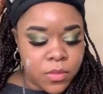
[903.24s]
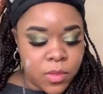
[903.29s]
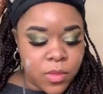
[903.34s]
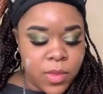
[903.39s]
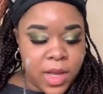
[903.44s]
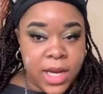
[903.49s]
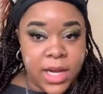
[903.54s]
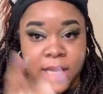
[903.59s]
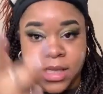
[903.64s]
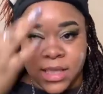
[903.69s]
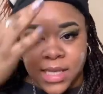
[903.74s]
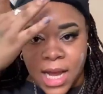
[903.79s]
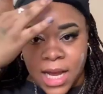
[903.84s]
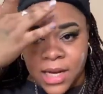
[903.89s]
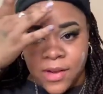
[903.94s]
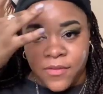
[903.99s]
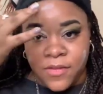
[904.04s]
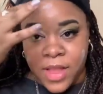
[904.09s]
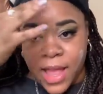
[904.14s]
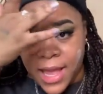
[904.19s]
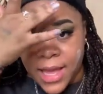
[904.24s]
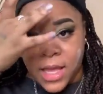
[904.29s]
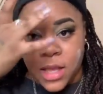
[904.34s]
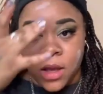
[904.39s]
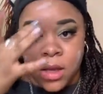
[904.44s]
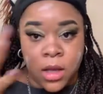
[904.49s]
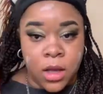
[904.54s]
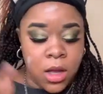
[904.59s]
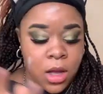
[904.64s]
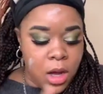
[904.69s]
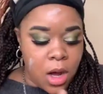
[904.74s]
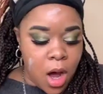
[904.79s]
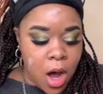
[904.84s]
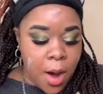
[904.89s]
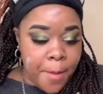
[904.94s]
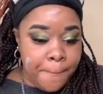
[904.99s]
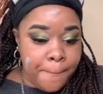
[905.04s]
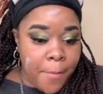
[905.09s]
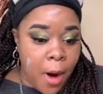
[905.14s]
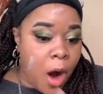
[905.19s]
and it's kind of like
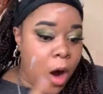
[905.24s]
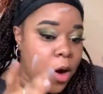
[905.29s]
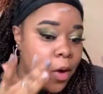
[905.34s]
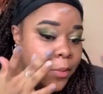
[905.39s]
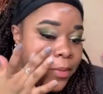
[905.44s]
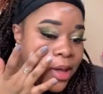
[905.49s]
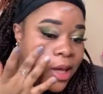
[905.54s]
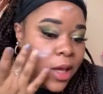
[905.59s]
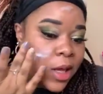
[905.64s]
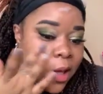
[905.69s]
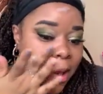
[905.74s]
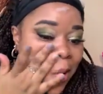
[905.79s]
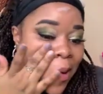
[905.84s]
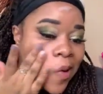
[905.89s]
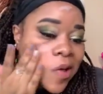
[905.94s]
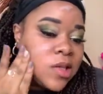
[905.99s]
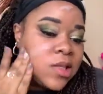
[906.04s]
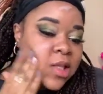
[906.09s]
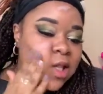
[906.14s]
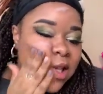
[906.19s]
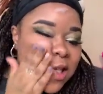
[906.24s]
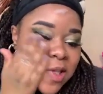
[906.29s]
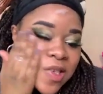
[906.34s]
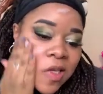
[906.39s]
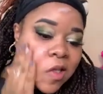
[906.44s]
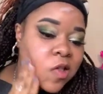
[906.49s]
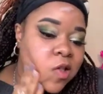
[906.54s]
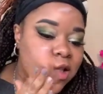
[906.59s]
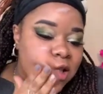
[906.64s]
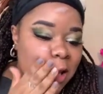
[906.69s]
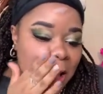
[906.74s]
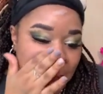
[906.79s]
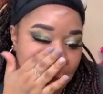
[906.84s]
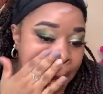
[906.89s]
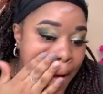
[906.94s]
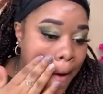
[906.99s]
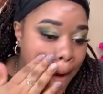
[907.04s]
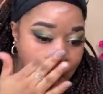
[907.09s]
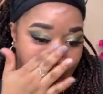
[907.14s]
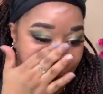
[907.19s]
a balmy consistency.
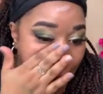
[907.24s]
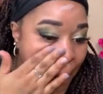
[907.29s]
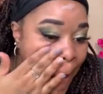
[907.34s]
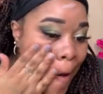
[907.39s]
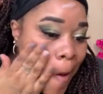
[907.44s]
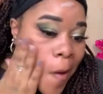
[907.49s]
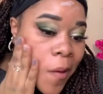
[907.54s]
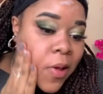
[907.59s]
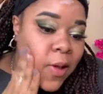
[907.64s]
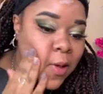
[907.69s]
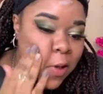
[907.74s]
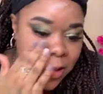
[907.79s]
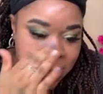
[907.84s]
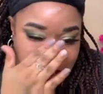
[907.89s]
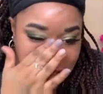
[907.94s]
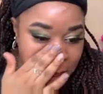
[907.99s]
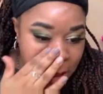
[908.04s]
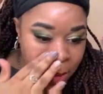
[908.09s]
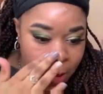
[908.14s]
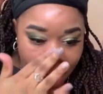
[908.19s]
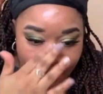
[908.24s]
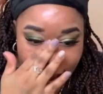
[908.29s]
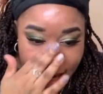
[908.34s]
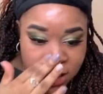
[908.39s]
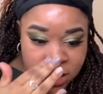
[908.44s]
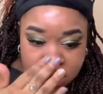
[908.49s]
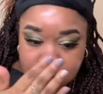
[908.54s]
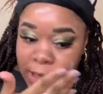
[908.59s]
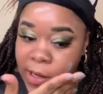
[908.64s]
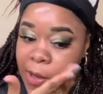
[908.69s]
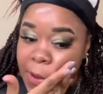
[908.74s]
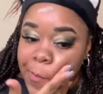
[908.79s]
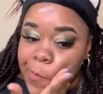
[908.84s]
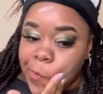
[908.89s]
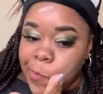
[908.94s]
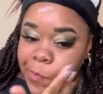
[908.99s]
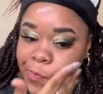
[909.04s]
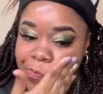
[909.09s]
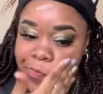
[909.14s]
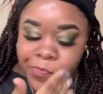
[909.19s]
So actually,
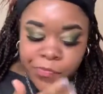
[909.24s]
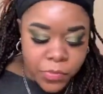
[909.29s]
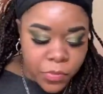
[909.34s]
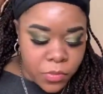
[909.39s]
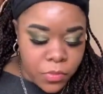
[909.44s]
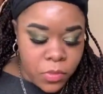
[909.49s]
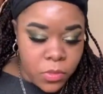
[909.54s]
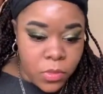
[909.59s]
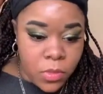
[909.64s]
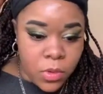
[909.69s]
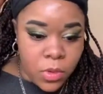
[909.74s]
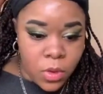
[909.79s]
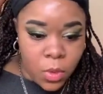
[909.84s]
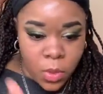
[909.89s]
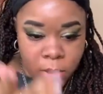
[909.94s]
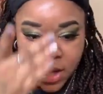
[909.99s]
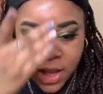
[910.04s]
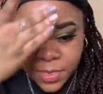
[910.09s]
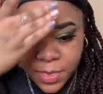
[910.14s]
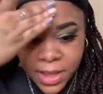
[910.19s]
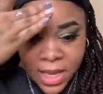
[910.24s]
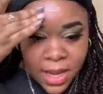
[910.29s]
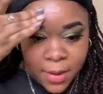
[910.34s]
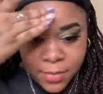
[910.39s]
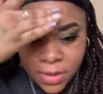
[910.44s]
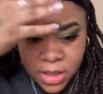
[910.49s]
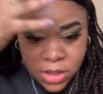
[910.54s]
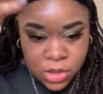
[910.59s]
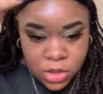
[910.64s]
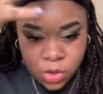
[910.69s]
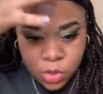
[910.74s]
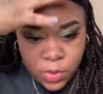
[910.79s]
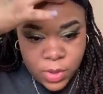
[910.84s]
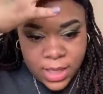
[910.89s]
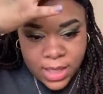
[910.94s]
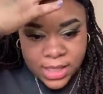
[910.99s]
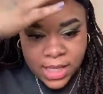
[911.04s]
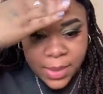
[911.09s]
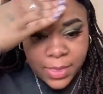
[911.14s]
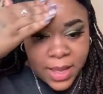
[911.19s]
what I think I'm going to do
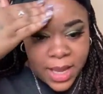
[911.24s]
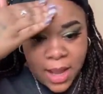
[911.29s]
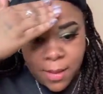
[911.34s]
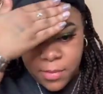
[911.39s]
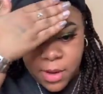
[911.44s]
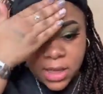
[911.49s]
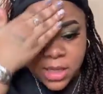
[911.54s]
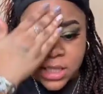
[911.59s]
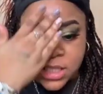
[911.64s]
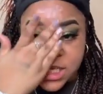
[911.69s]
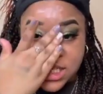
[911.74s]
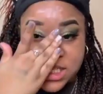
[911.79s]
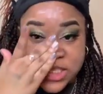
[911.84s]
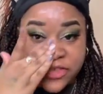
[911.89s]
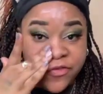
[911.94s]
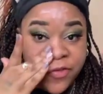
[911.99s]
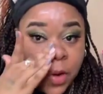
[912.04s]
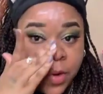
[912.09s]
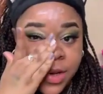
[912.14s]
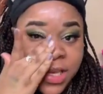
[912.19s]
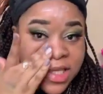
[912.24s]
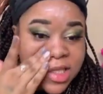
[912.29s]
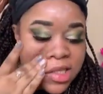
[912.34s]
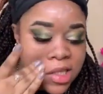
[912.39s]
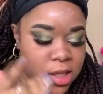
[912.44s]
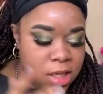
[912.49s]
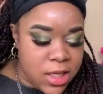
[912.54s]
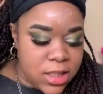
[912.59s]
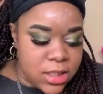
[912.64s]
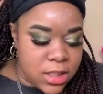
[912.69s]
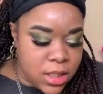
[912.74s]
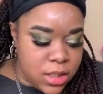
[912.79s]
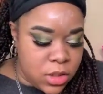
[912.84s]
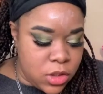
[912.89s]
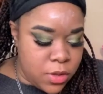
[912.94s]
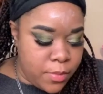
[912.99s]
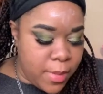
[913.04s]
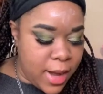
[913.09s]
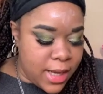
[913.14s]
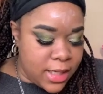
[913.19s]
is I think I'm going to just focus this
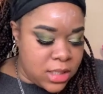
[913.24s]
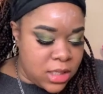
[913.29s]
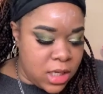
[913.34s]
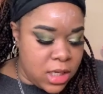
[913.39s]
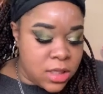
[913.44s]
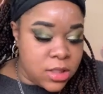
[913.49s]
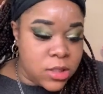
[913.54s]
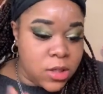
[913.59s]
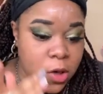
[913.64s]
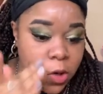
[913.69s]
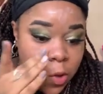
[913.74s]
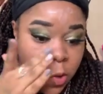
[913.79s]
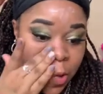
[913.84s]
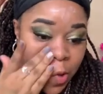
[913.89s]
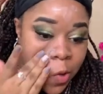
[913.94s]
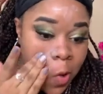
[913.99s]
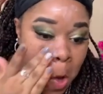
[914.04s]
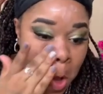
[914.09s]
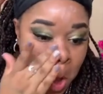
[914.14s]
into my T-zone,